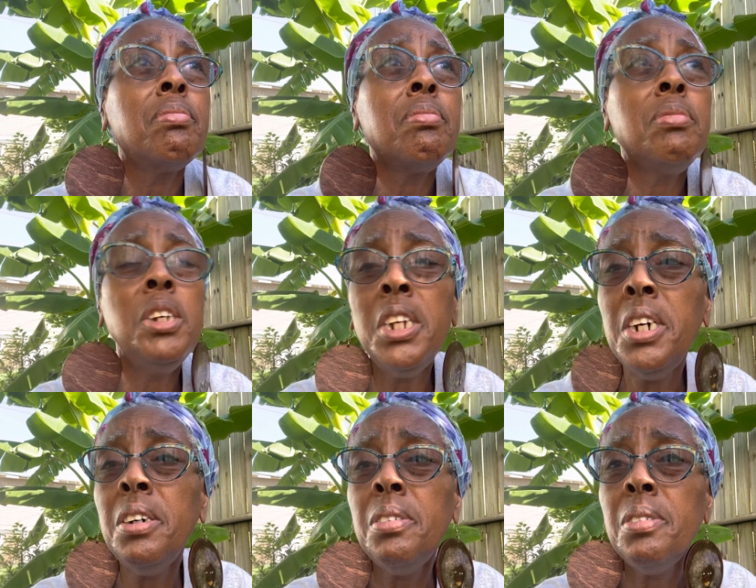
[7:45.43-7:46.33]
You
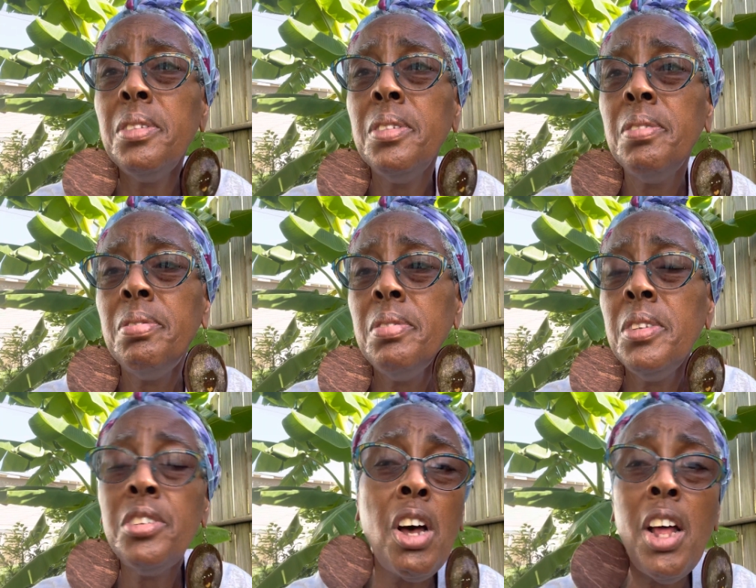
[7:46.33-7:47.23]
know,
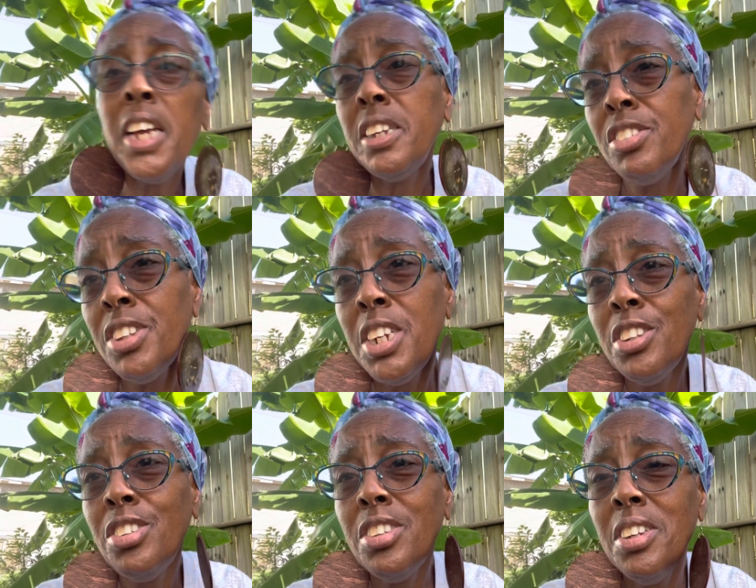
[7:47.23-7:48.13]
so all I can say
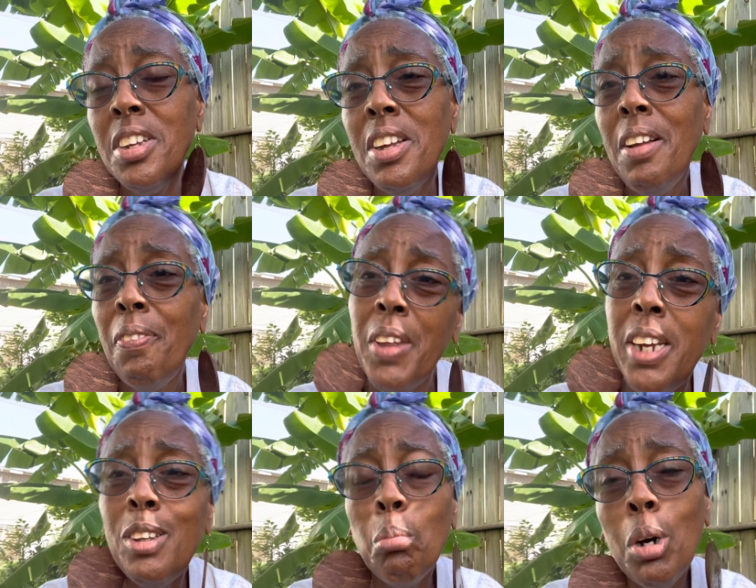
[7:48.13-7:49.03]
is thank
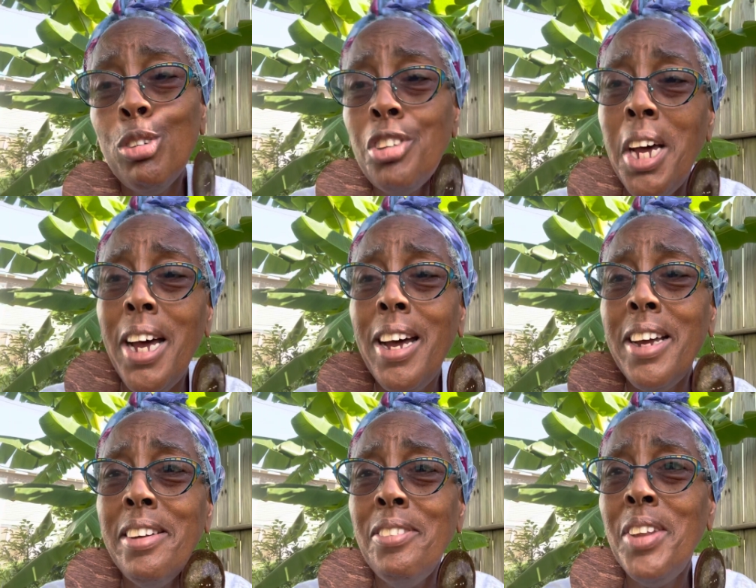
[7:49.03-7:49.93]
the Most High
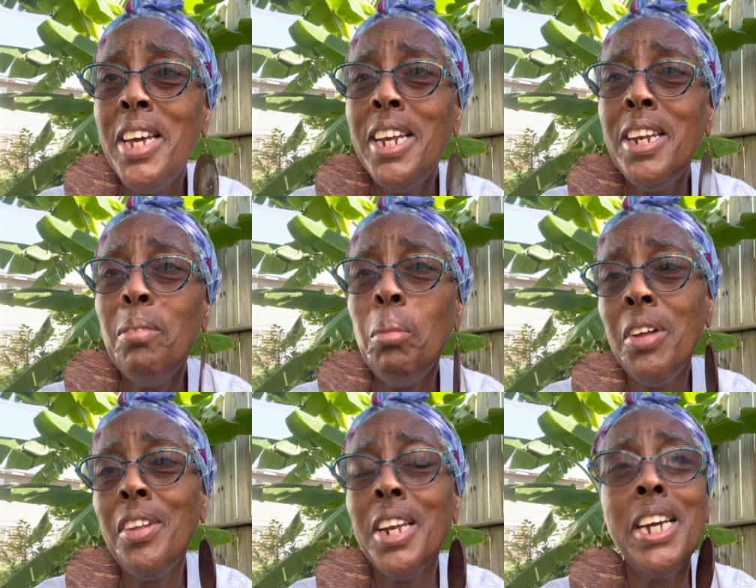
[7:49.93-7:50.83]
that in the
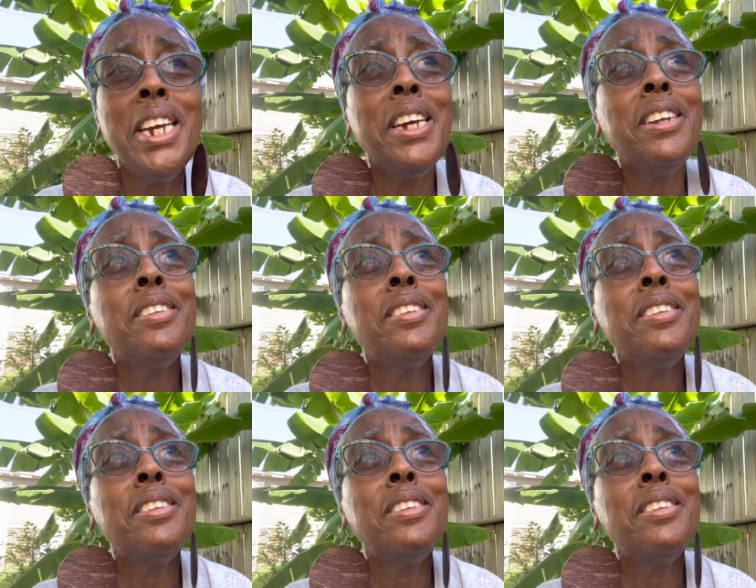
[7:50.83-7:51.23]
motherland,